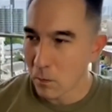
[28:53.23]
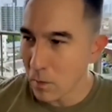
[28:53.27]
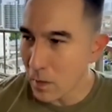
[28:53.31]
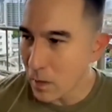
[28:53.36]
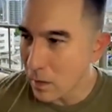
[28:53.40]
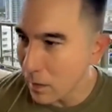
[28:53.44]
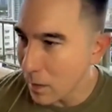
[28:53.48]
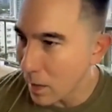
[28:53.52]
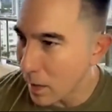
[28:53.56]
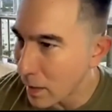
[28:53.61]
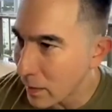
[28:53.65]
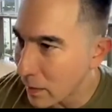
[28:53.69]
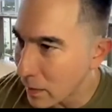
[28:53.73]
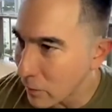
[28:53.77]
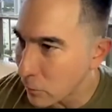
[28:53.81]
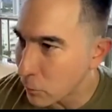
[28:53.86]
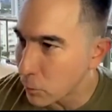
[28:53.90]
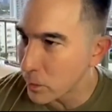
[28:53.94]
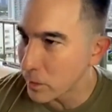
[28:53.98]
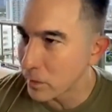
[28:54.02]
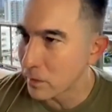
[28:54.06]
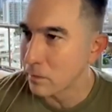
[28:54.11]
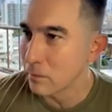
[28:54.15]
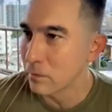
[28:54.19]
Well, I
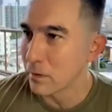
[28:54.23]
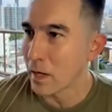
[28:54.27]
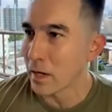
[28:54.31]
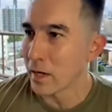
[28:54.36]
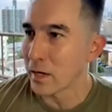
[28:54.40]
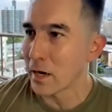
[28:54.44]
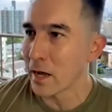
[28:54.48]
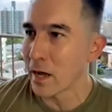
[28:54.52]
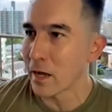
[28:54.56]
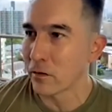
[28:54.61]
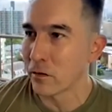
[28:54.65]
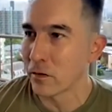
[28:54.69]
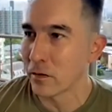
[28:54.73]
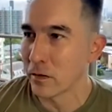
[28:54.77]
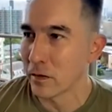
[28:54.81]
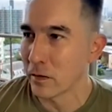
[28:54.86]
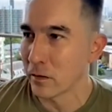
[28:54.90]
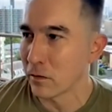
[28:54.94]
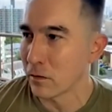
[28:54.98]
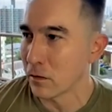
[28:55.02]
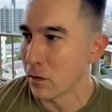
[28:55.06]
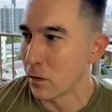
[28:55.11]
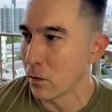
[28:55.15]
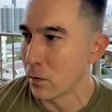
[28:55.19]
guess I got to ask you
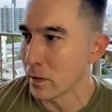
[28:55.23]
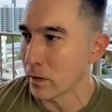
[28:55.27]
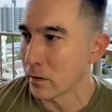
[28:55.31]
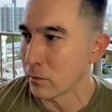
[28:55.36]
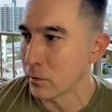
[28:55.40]
this, though.